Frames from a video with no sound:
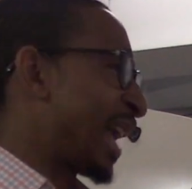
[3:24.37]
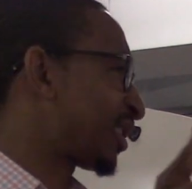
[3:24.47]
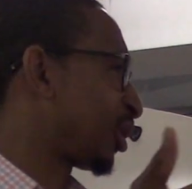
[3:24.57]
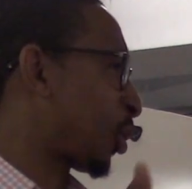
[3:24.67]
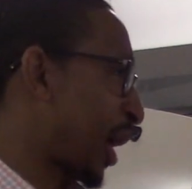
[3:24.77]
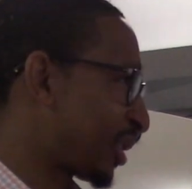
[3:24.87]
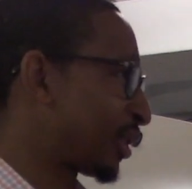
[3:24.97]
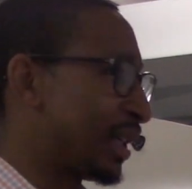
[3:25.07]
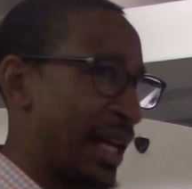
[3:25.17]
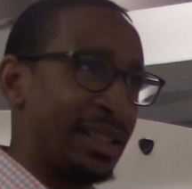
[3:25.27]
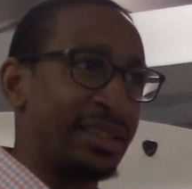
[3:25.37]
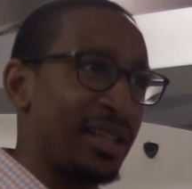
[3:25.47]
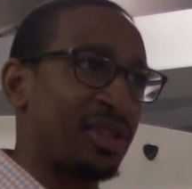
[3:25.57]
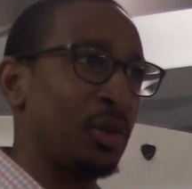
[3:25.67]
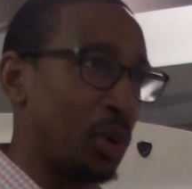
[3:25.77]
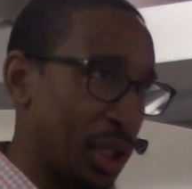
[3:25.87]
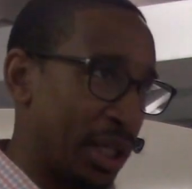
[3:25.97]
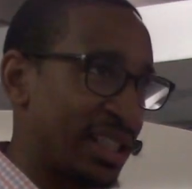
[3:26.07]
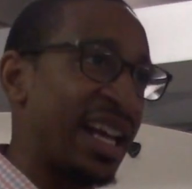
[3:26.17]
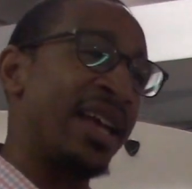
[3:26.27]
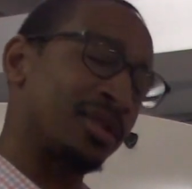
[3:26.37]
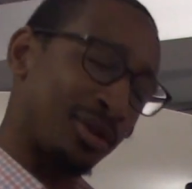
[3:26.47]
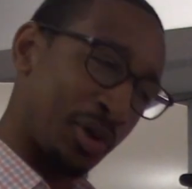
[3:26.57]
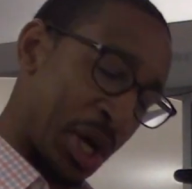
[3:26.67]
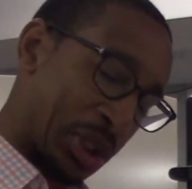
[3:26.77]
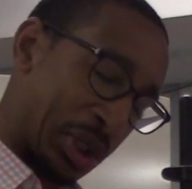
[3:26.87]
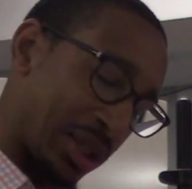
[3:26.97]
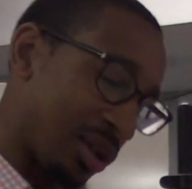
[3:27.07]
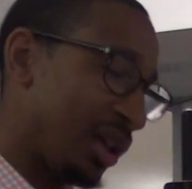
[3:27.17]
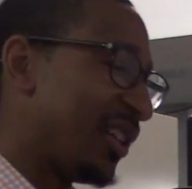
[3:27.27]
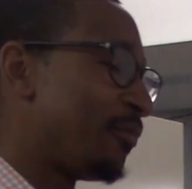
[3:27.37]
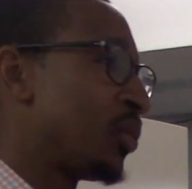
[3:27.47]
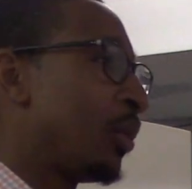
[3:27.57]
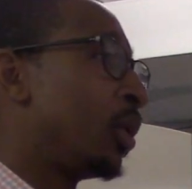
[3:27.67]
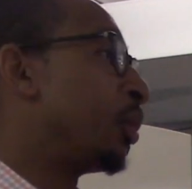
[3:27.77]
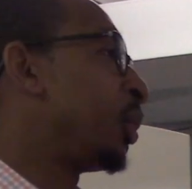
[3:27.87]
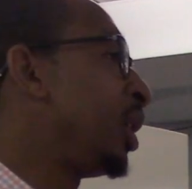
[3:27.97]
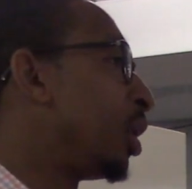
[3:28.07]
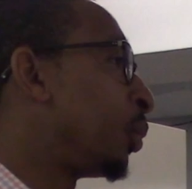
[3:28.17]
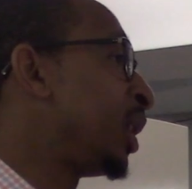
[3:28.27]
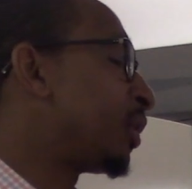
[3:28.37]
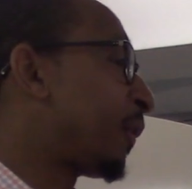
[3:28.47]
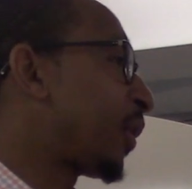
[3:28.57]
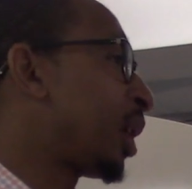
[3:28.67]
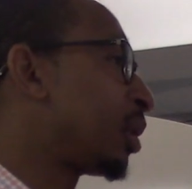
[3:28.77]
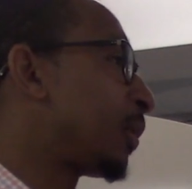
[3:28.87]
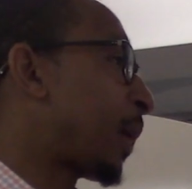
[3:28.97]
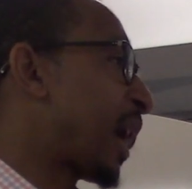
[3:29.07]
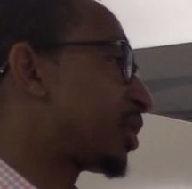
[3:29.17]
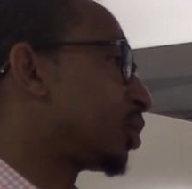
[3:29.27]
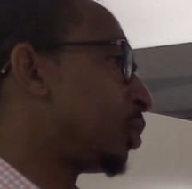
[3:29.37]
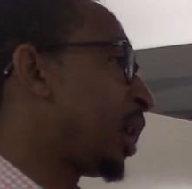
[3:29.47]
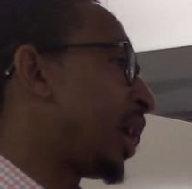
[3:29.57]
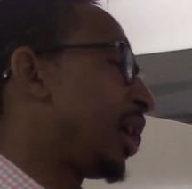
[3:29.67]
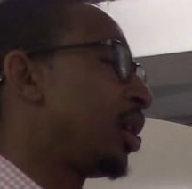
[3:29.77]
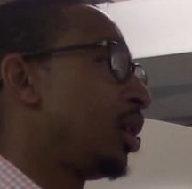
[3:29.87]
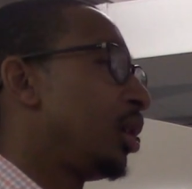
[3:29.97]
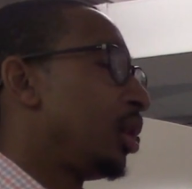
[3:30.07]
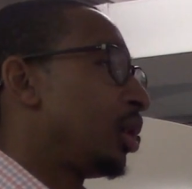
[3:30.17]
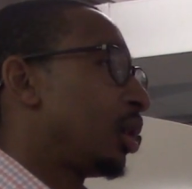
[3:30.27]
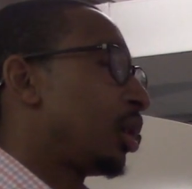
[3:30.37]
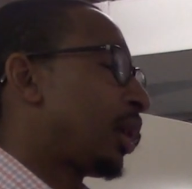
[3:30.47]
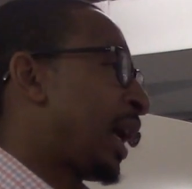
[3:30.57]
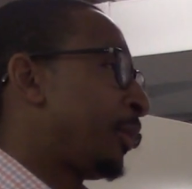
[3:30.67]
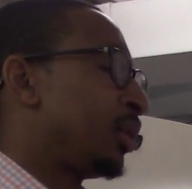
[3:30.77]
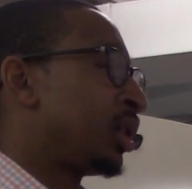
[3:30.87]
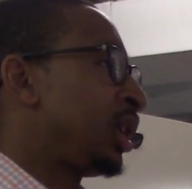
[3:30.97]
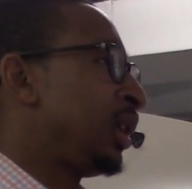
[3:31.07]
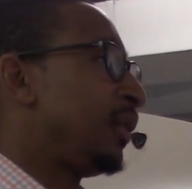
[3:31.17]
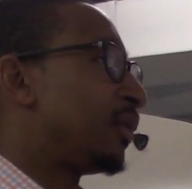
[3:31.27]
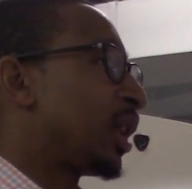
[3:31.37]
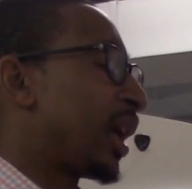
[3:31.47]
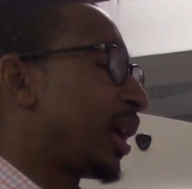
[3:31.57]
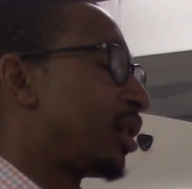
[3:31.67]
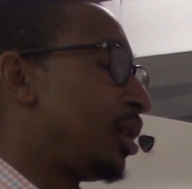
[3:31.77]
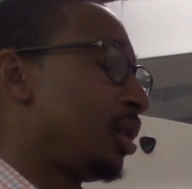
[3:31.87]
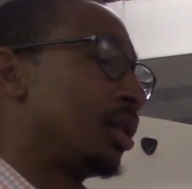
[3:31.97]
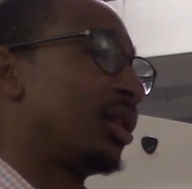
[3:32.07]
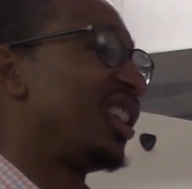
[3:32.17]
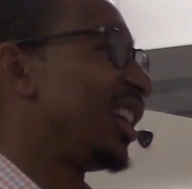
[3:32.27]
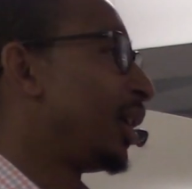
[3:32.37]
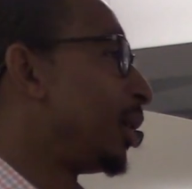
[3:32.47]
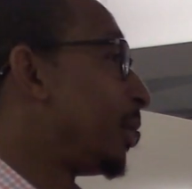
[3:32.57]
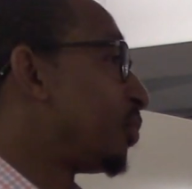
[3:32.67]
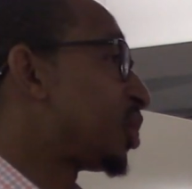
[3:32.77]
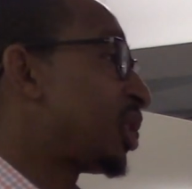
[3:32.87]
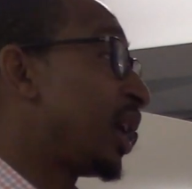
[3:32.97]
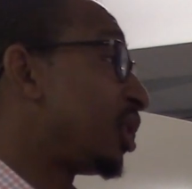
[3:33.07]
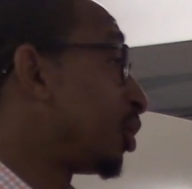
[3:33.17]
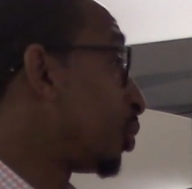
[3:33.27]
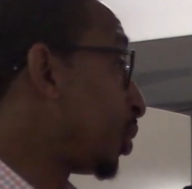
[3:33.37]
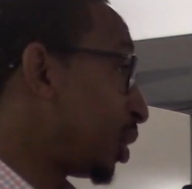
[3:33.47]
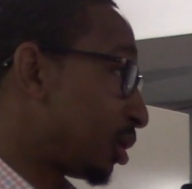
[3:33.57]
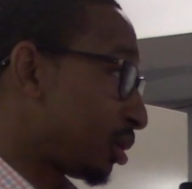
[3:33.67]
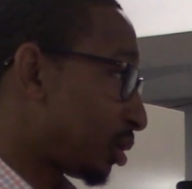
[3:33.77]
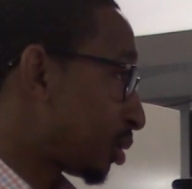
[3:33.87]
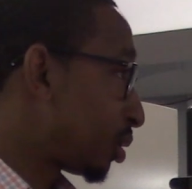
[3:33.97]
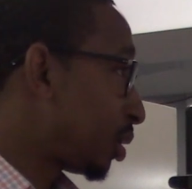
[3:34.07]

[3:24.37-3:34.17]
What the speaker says: the question. I didn't say she was. I asked the question. When Aretha Franklin passed away, I believe she had no will.